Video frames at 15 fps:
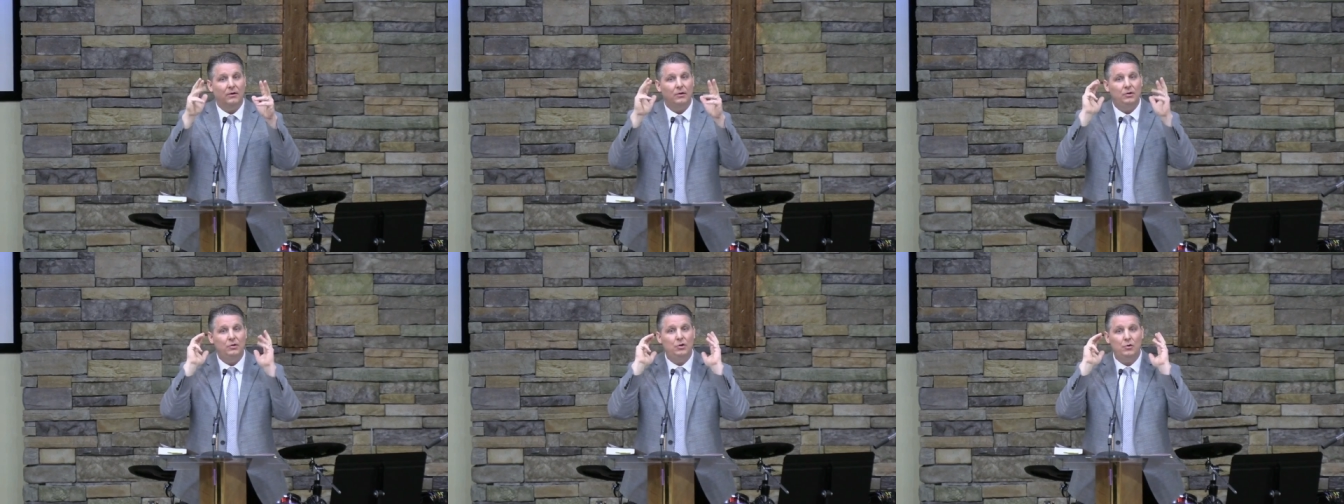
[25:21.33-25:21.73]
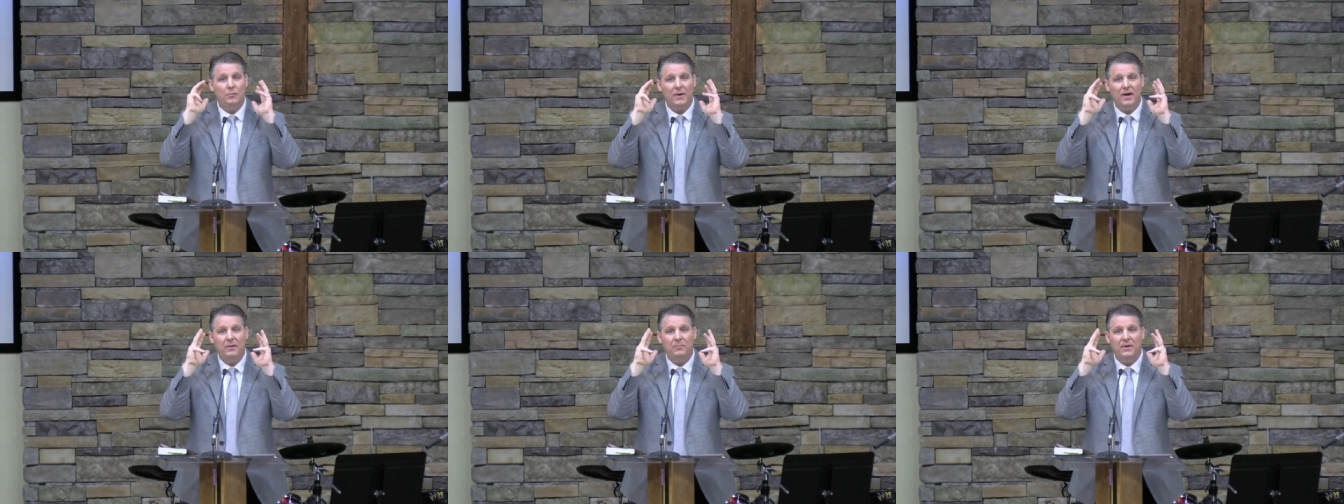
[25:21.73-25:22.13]
You
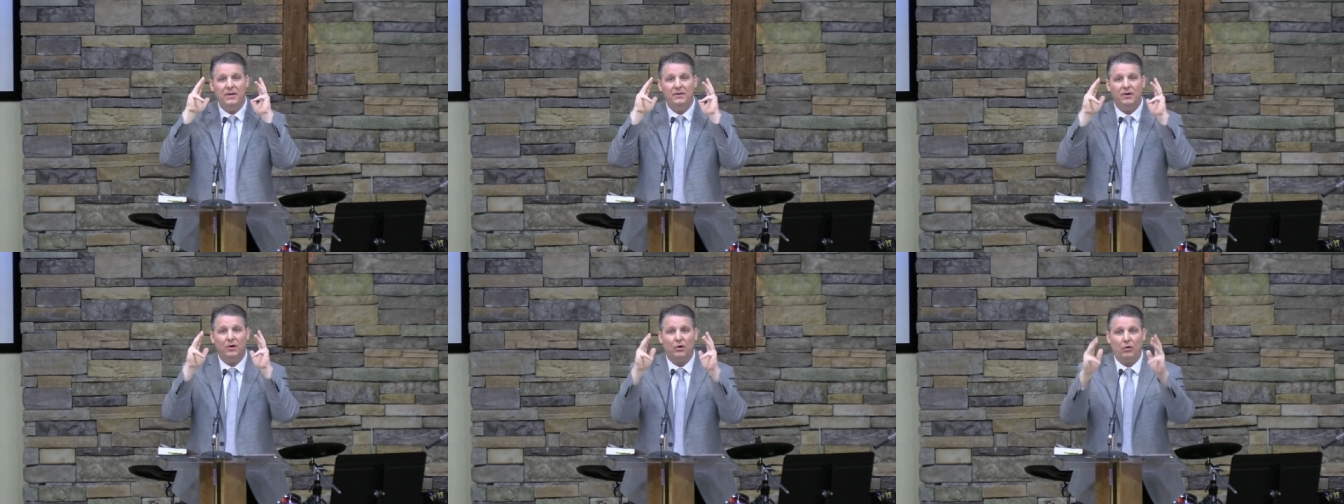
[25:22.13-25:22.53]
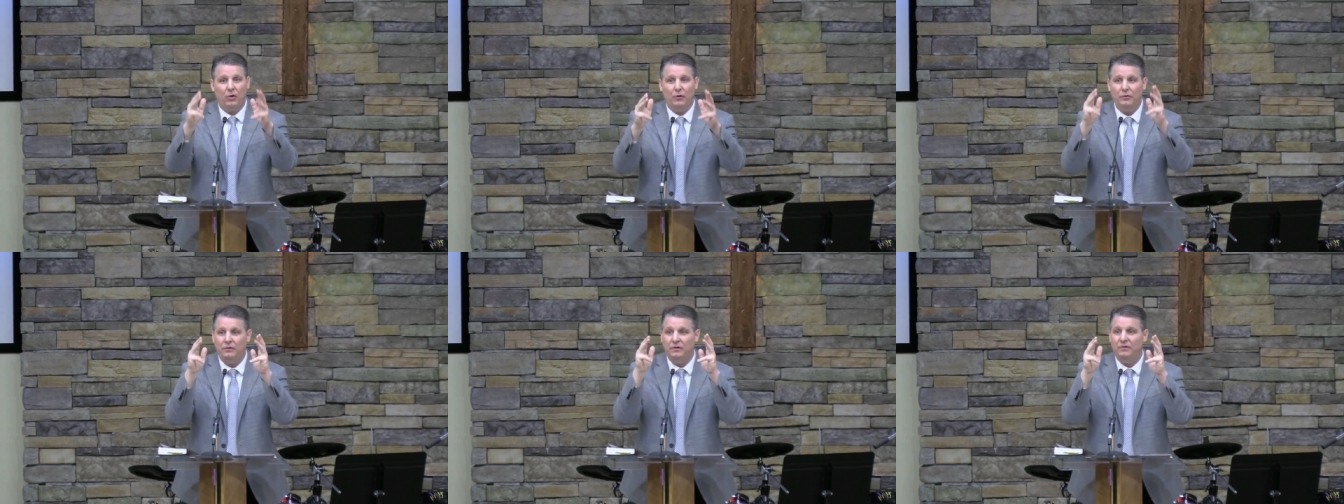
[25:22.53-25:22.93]
may be their
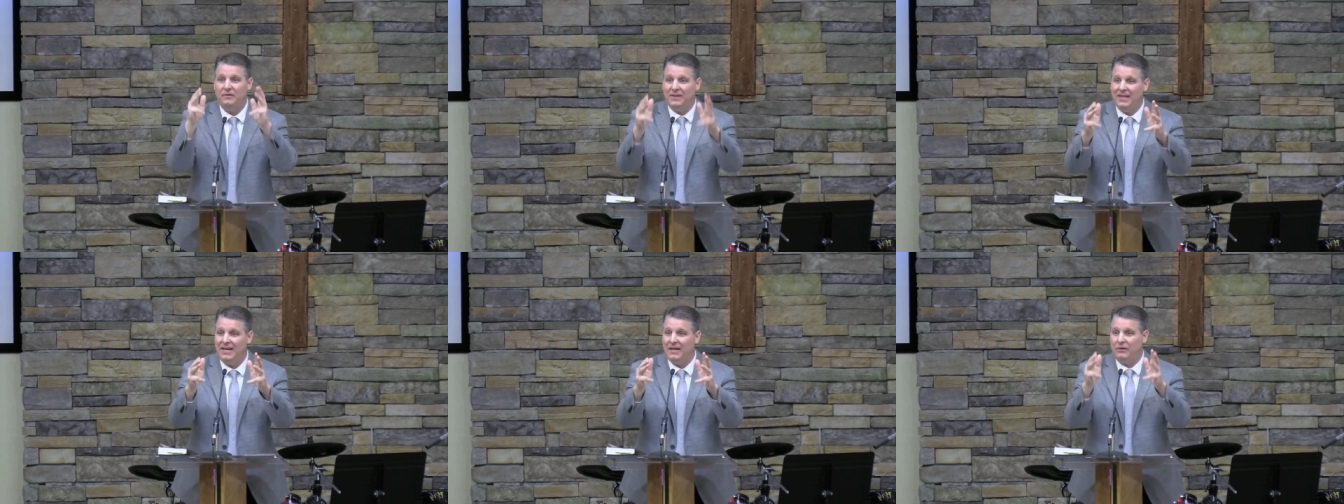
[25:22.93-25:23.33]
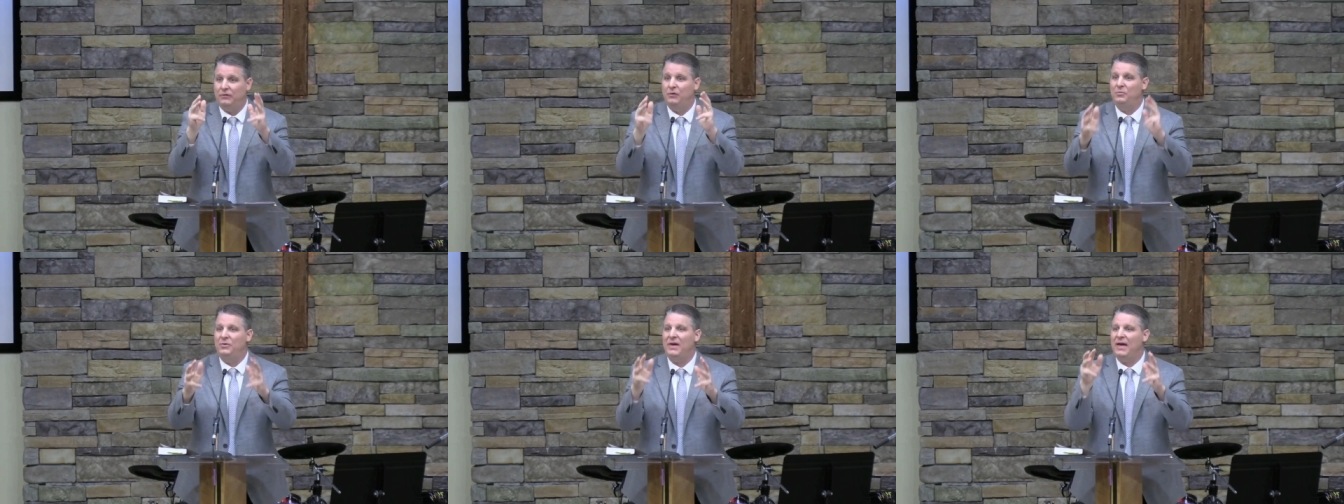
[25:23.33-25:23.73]
closest link
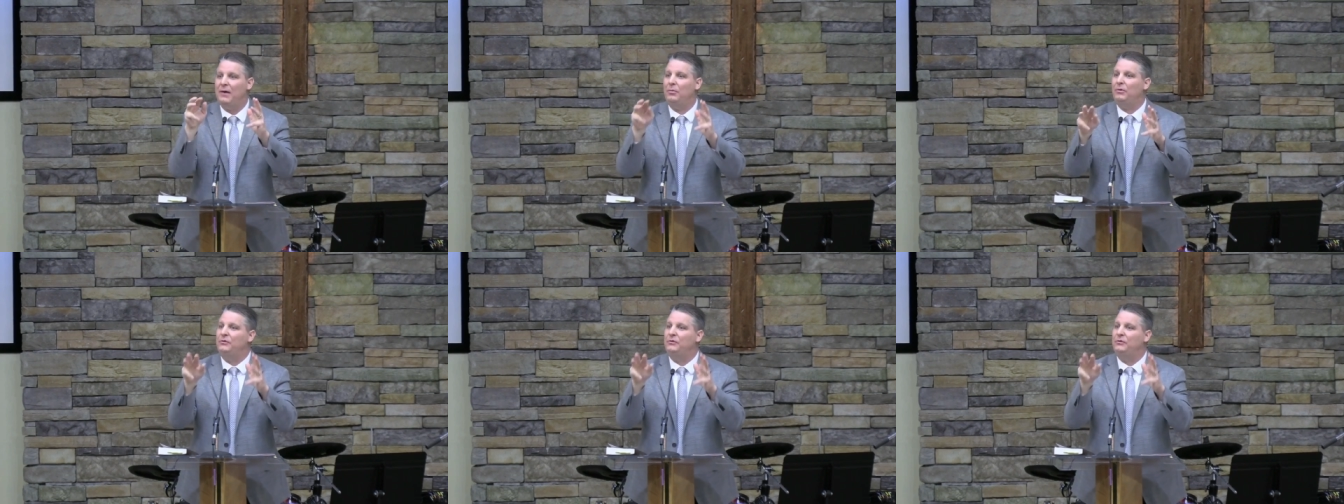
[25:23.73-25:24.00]
to be able